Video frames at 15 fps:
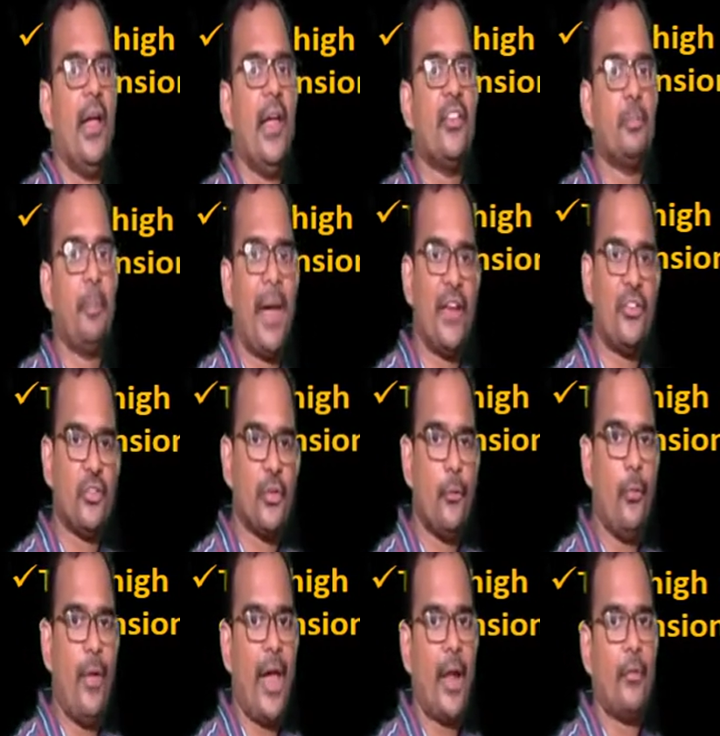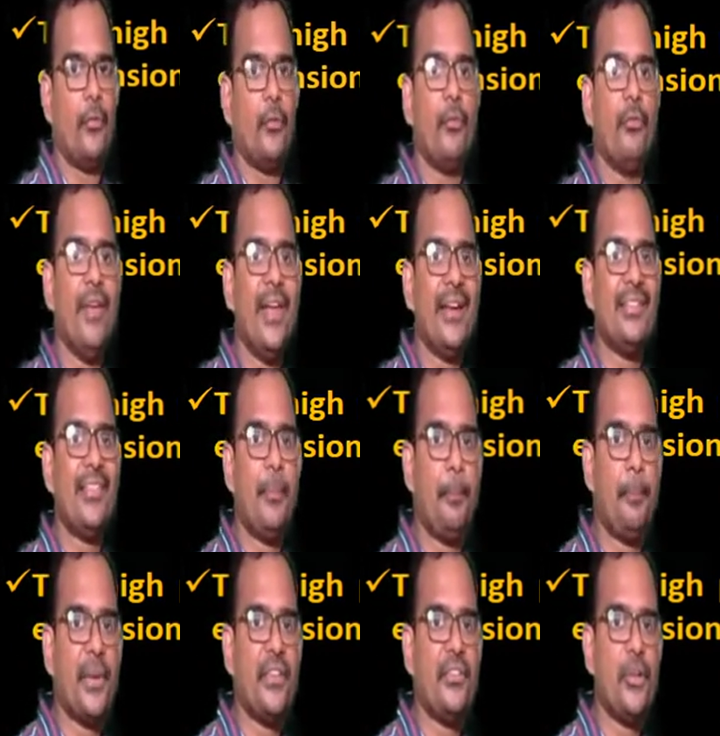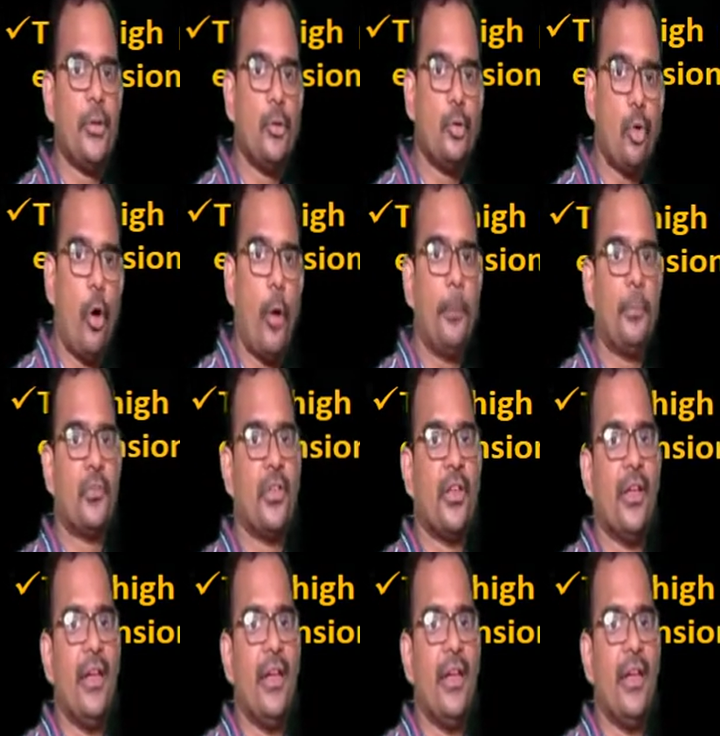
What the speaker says: expansion valve, where the pressure drops